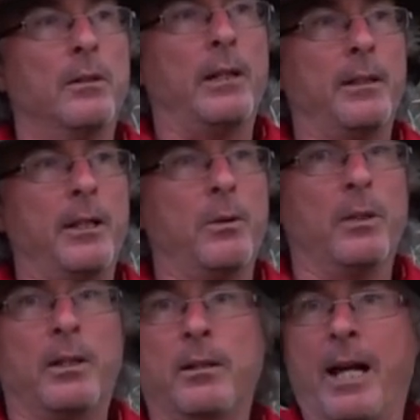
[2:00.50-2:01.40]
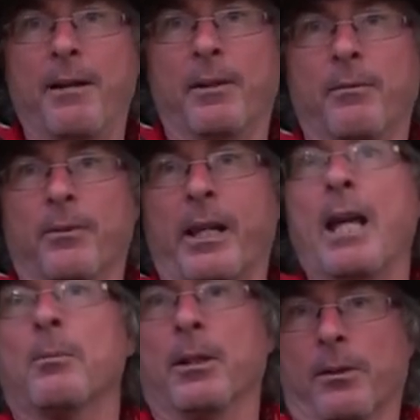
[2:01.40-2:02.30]
that they would have it for
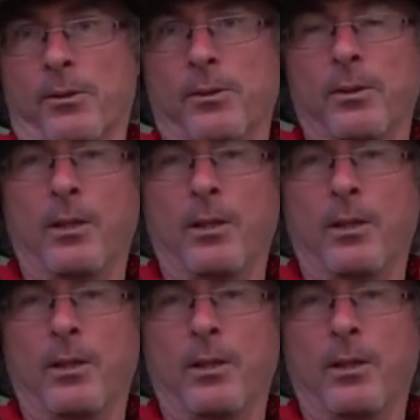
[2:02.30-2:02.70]
campgrounds.